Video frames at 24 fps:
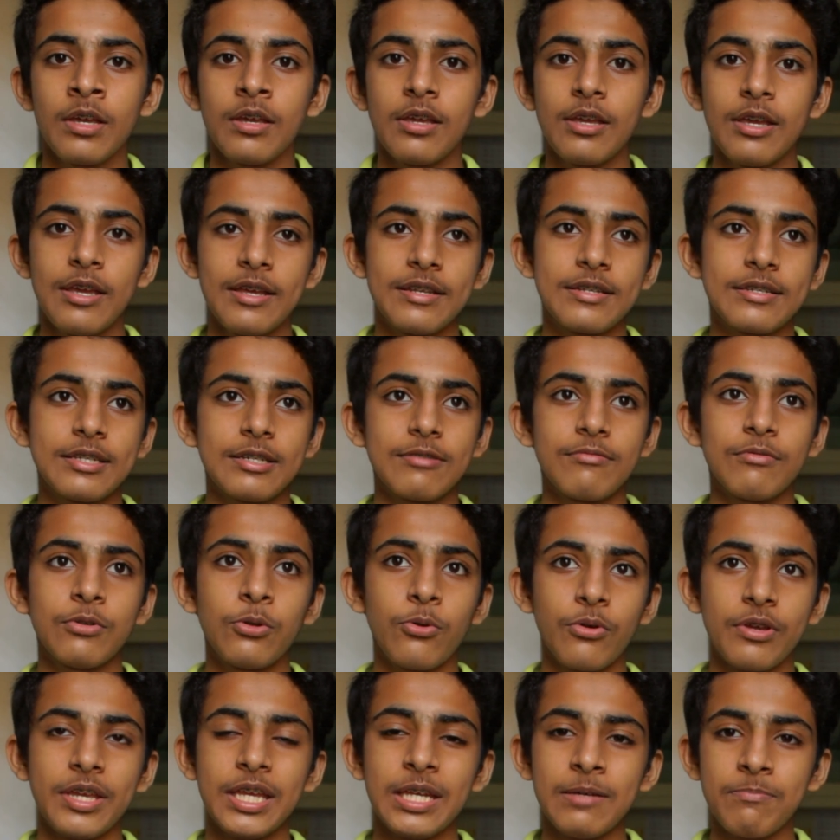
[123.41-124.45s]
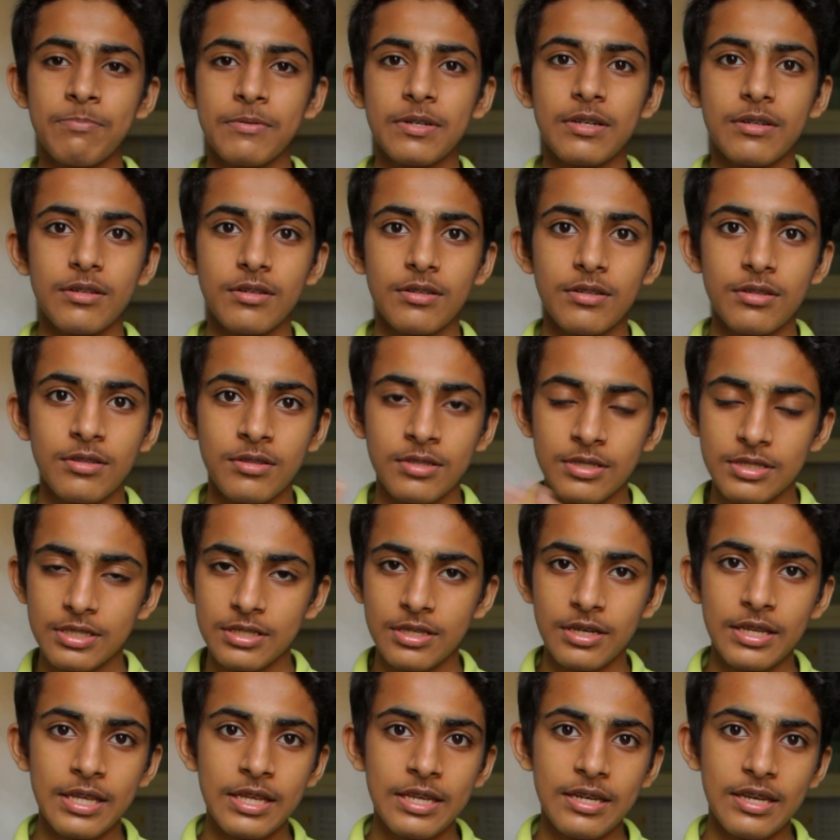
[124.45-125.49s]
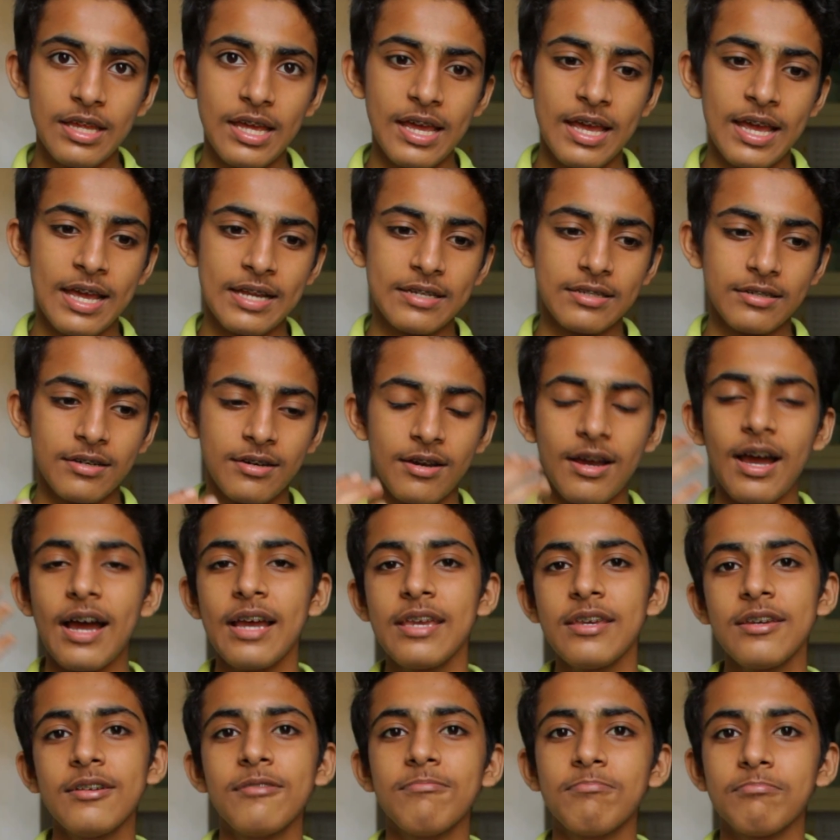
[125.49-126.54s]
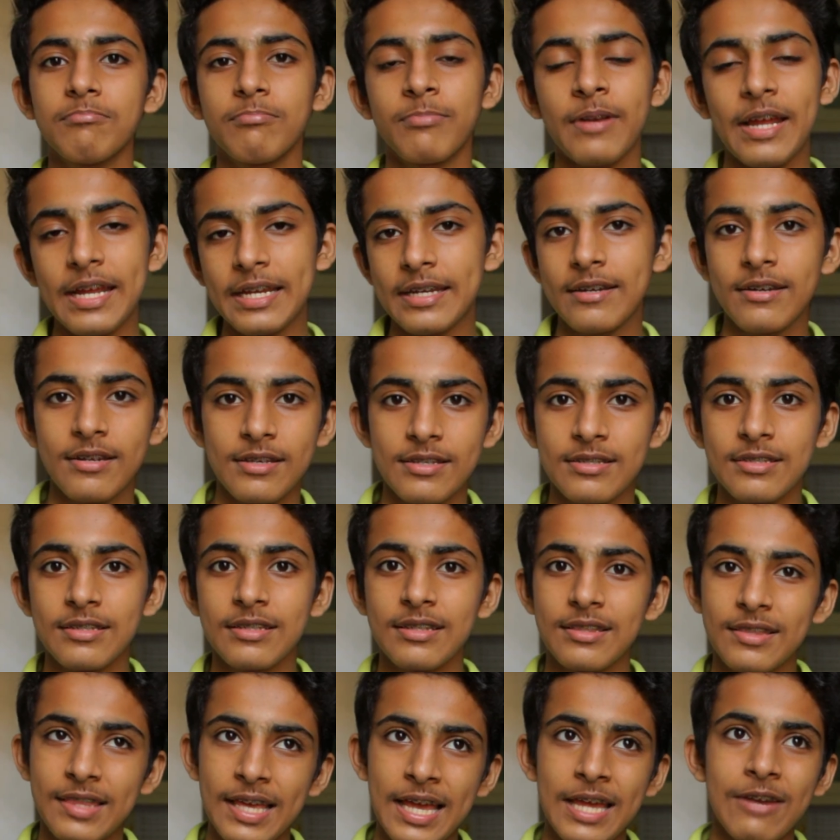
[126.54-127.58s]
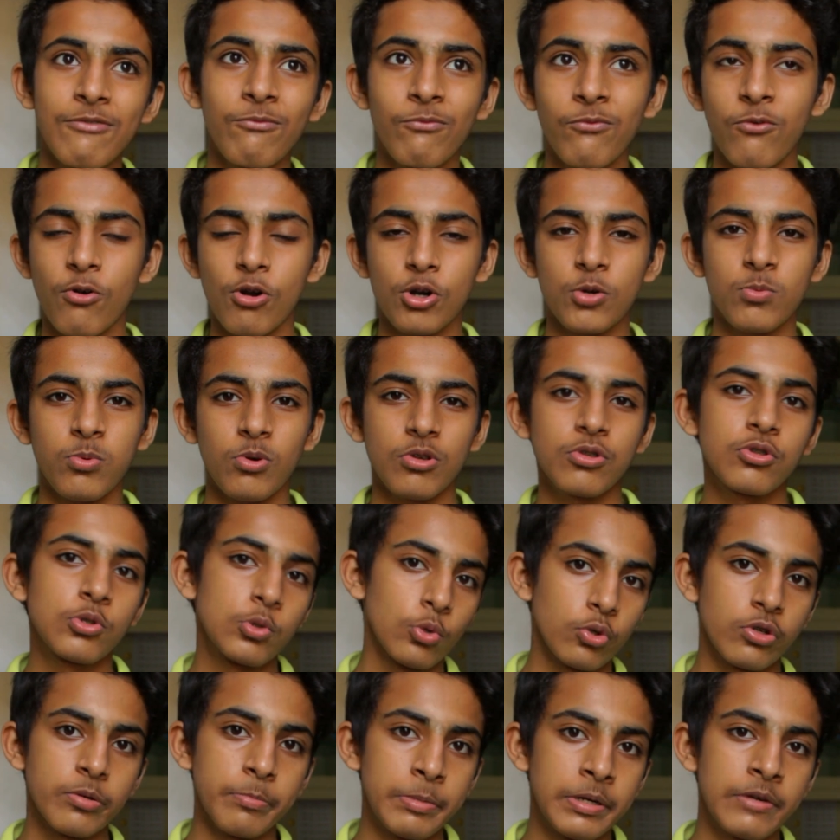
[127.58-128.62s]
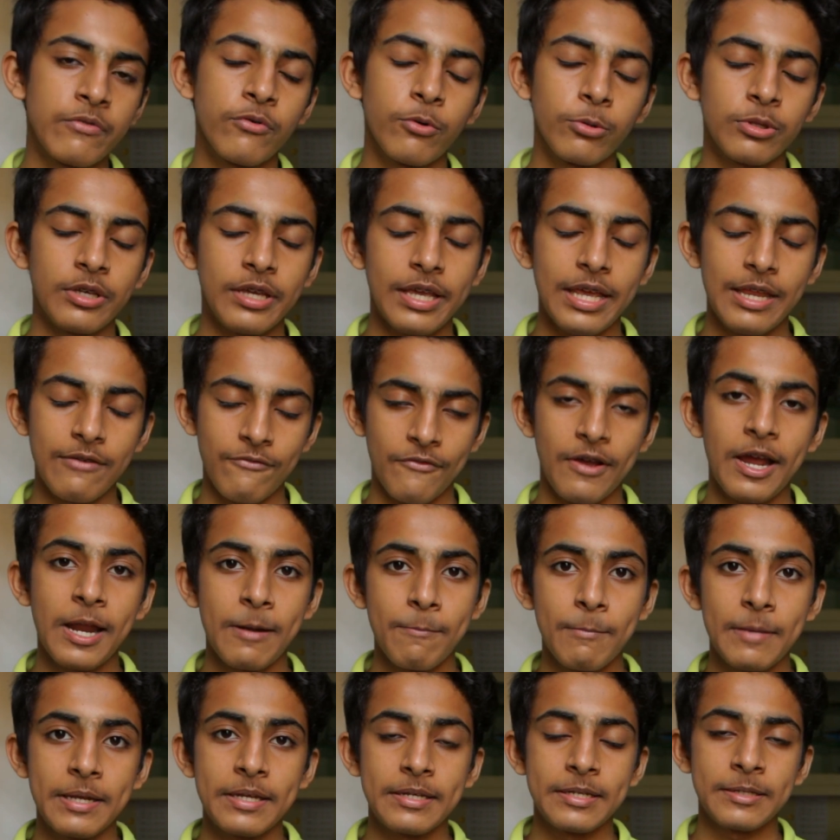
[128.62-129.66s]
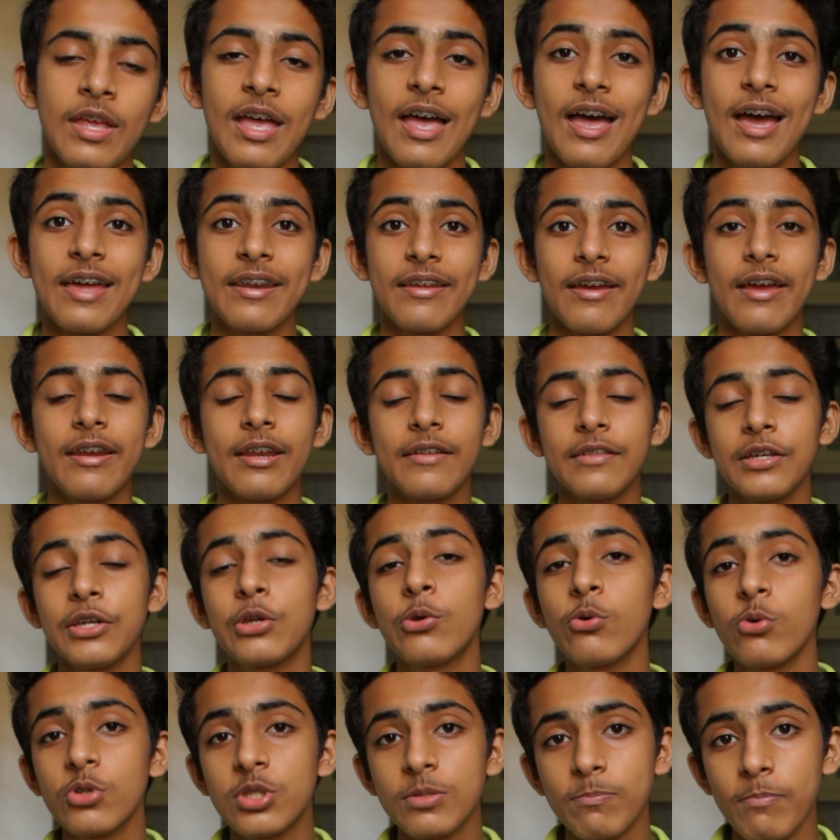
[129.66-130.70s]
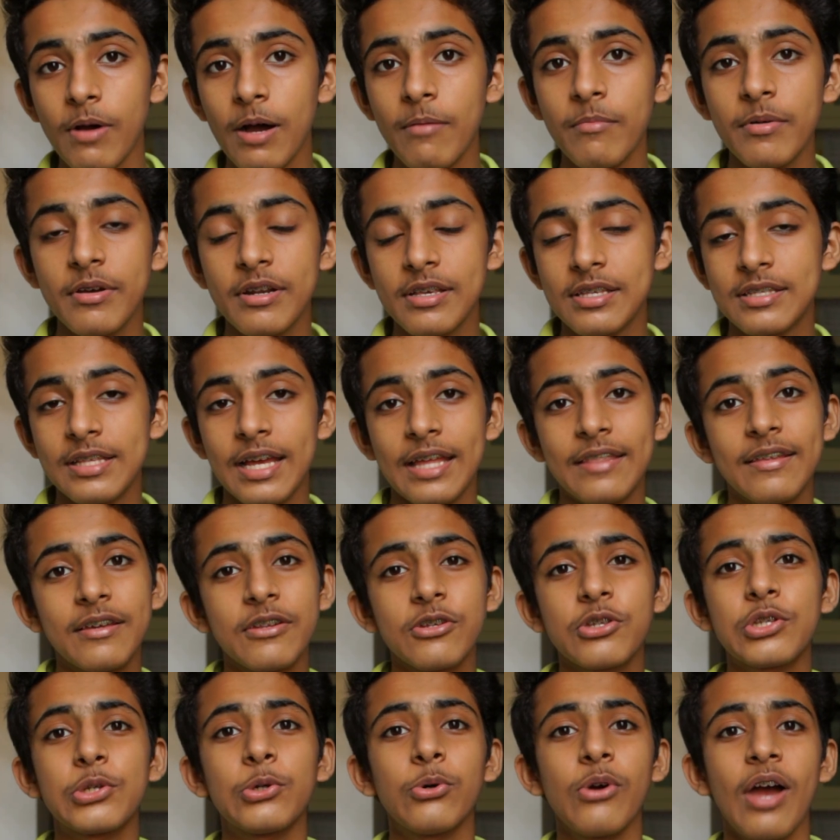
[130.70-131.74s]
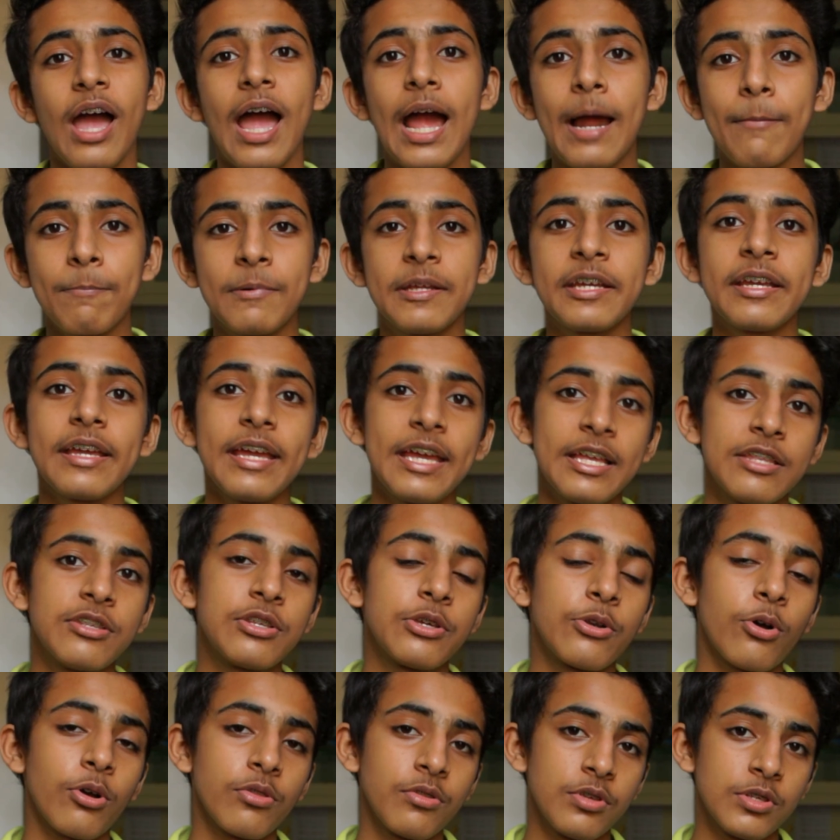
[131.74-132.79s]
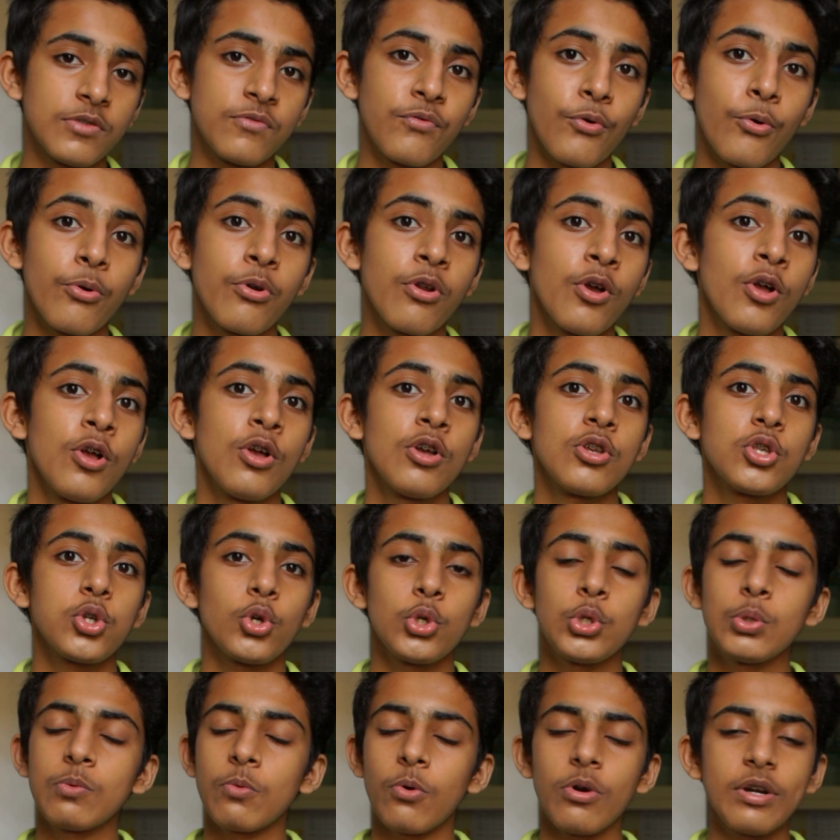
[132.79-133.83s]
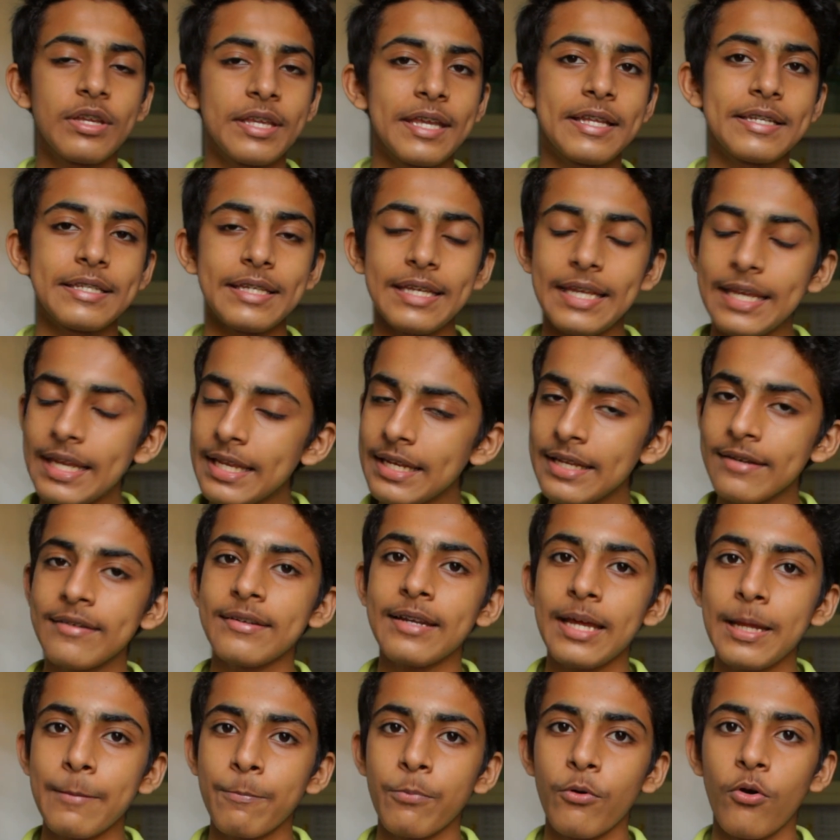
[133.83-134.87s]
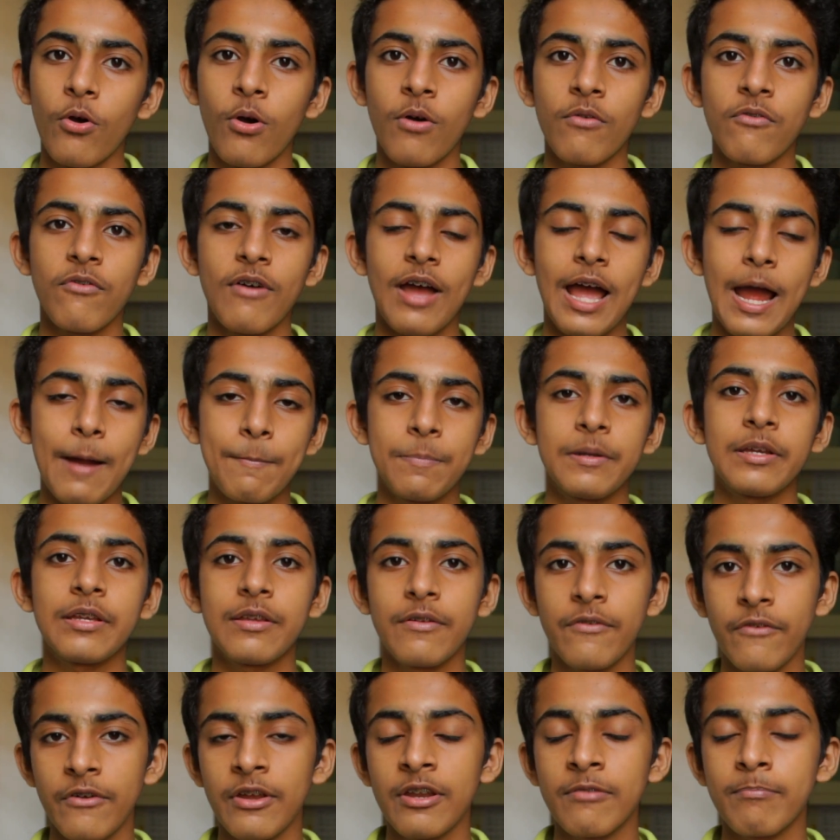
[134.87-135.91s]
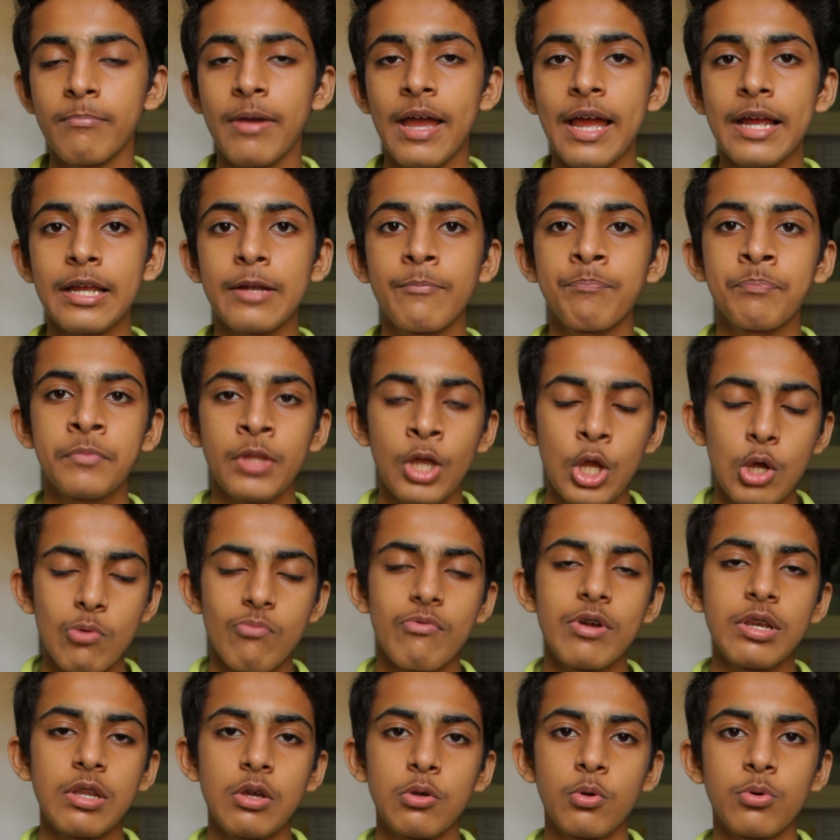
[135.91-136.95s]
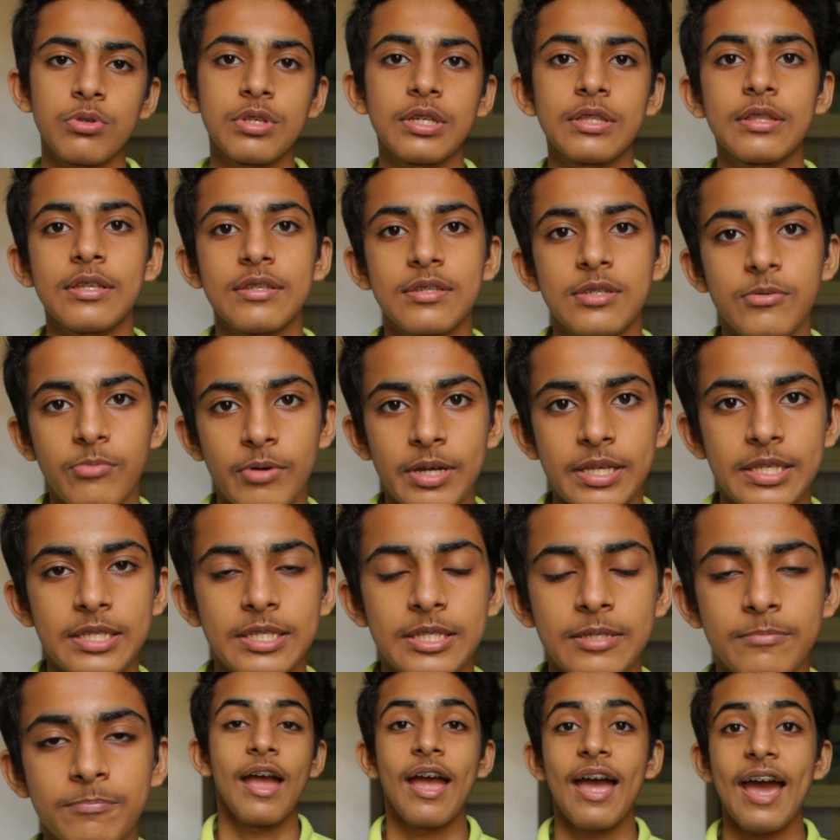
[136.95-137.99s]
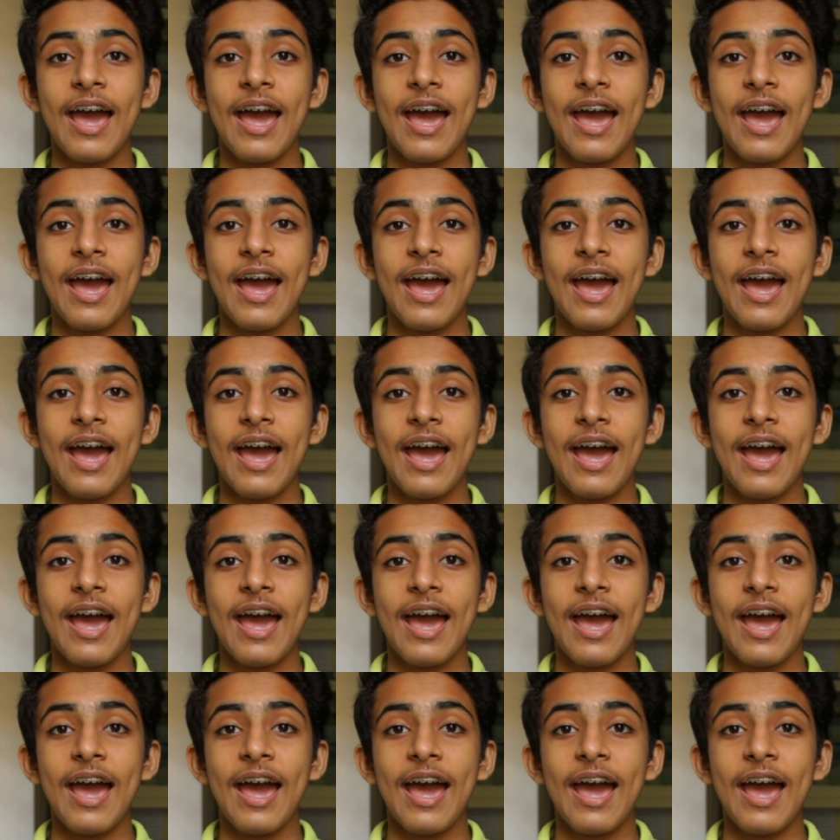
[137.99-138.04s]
It kept the screen at a higher brightness than what was suitable for the environment. And another huge bummer is that there is no haptic engine on this phone, so you won't get any type of haptic feedback when you're using this device.